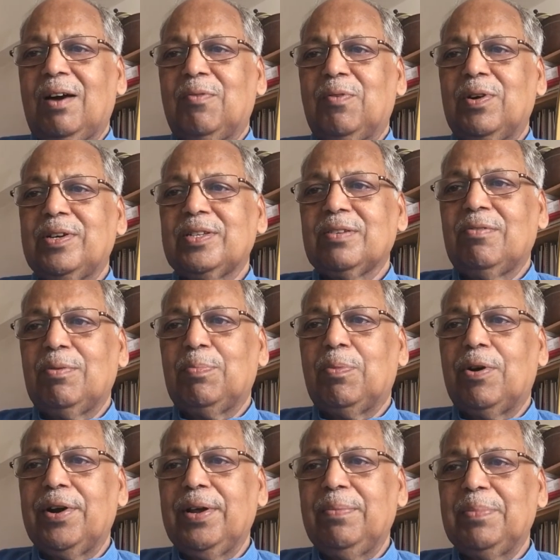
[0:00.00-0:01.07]
What is our
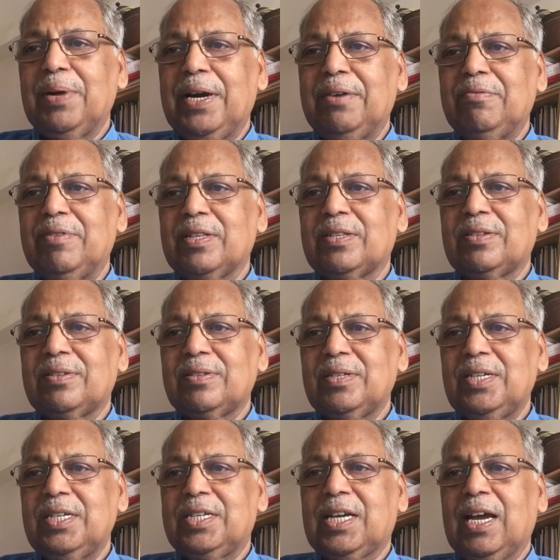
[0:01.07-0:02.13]
body made with?
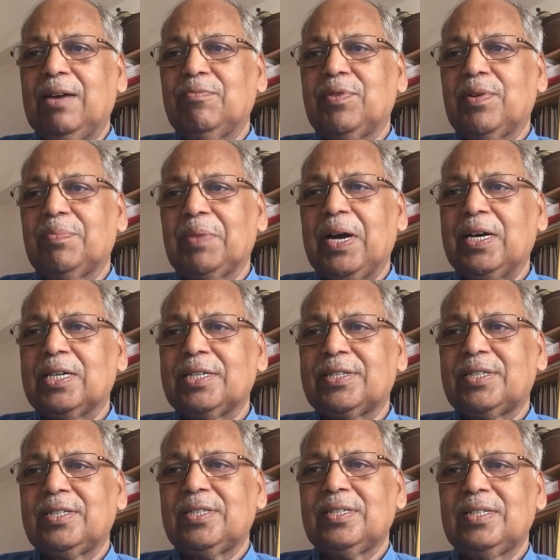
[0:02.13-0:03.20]
It came from
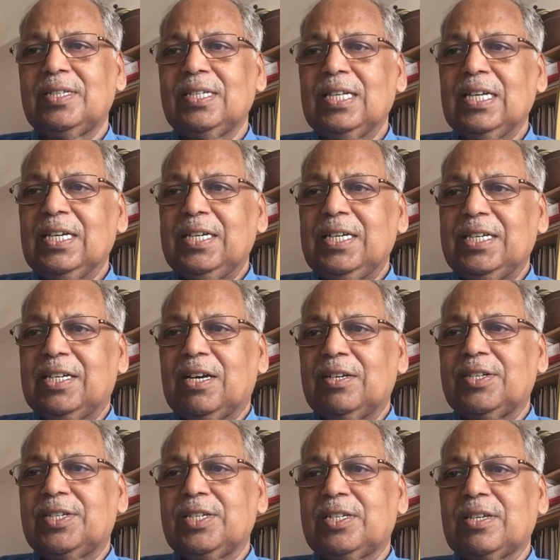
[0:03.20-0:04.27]
earth. It
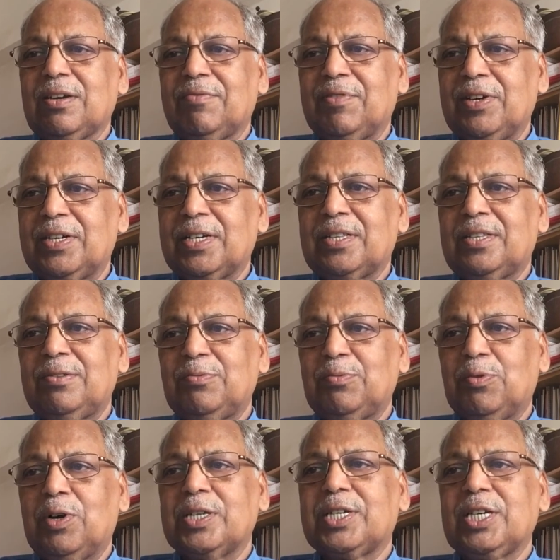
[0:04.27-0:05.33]
consists of earth,
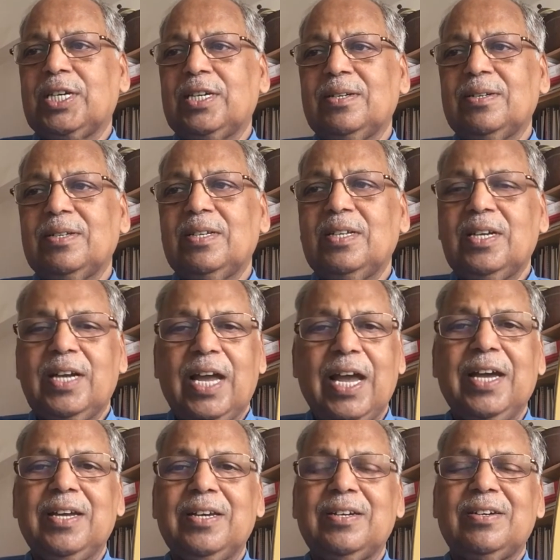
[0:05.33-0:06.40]
water,
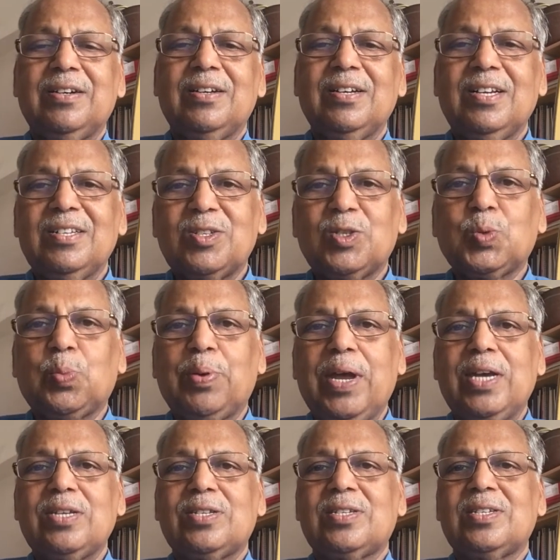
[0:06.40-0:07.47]
air,
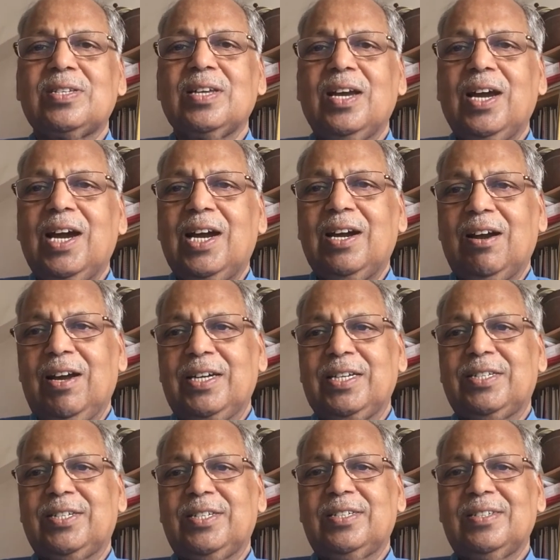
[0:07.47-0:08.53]
space, and
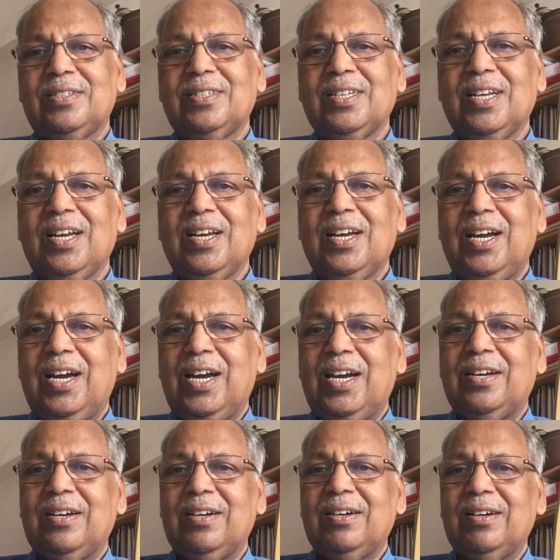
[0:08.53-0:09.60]
light.
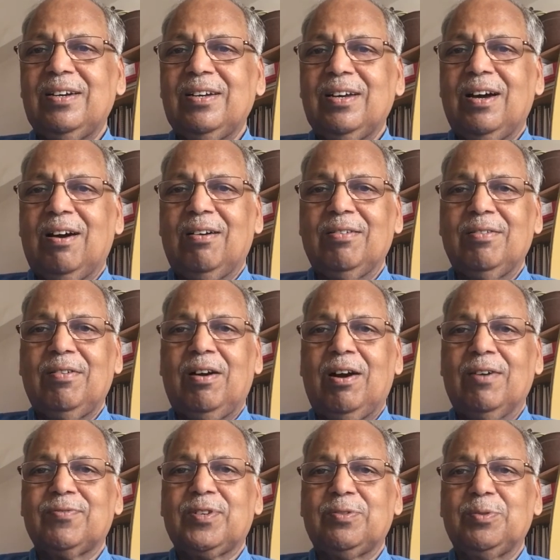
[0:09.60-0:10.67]
And
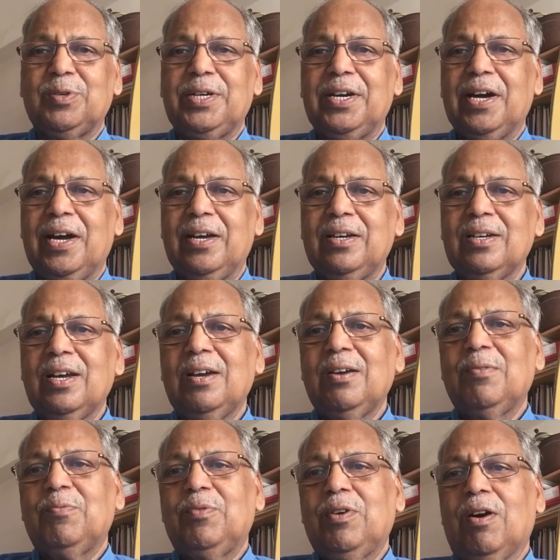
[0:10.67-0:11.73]
after we die,
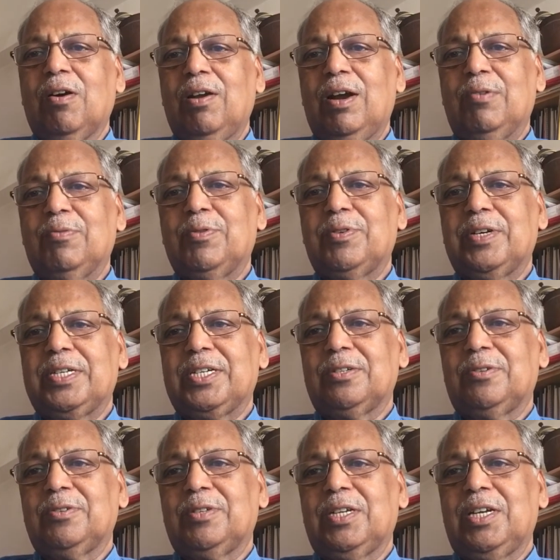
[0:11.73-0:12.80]
we all have to return
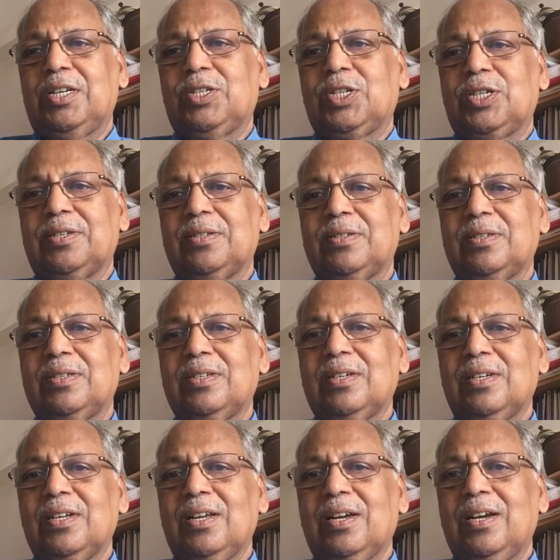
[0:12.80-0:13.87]
to the nature.
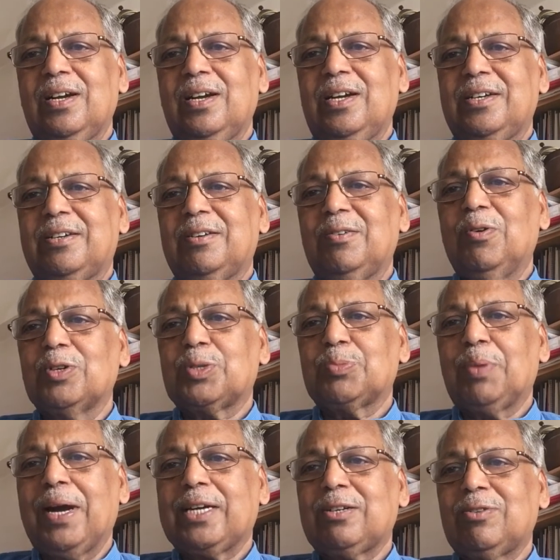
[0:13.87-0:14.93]
It goes
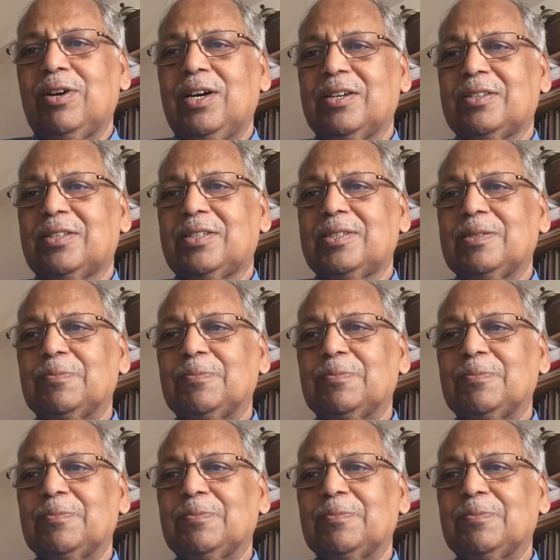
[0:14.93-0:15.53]
back to earth.